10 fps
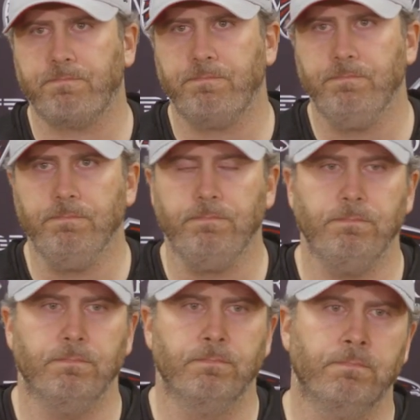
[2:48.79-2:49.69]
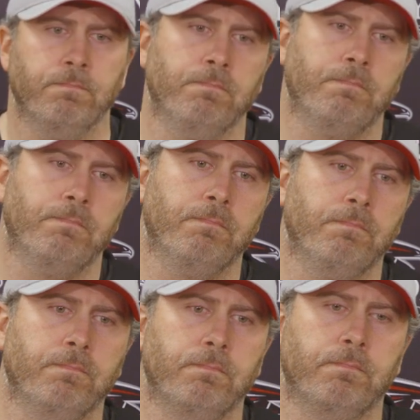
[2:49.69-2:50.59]
Yeah, they, they
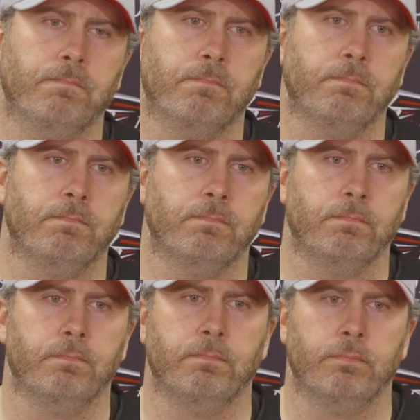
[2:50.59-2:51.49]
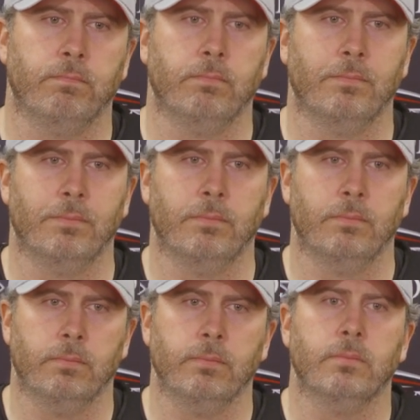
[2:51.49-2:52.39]
the Riggins run in Super Bowl
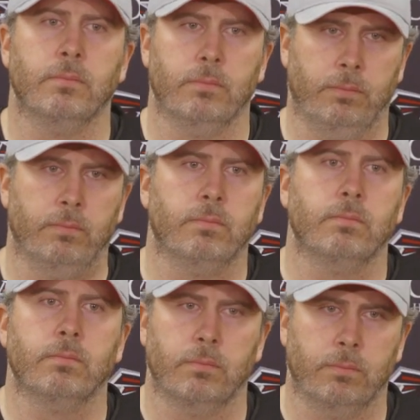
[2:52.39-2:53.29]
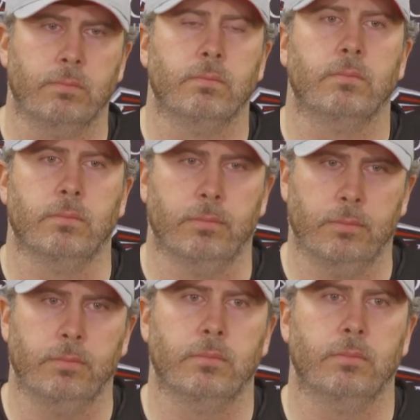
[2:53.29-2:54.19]
17 was eye
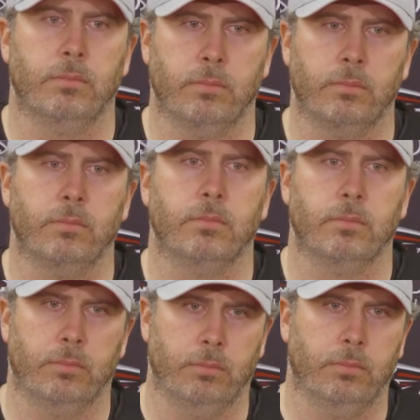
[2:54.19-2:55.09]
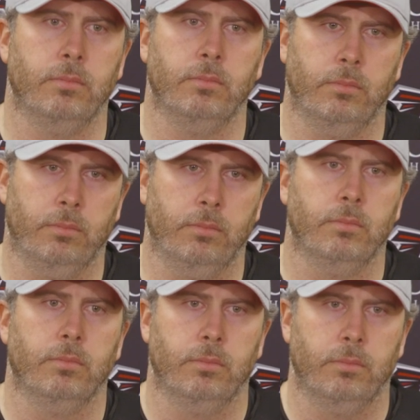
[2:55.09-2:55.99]
power, and the, the, the, the
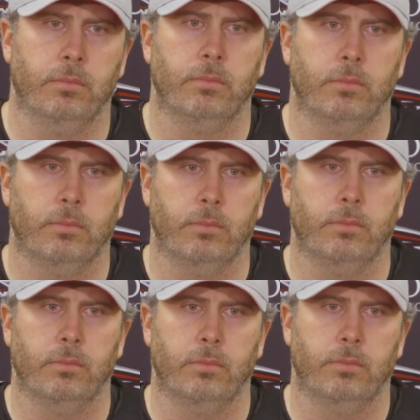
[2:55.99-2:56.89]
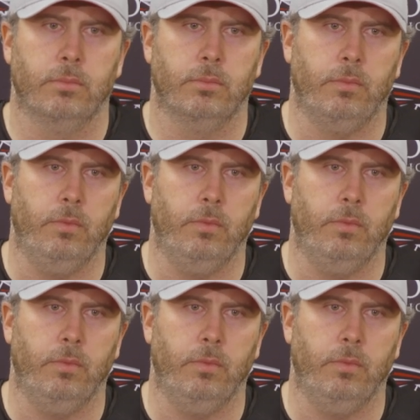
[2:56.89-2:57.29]
Colts and their in Super Bowl.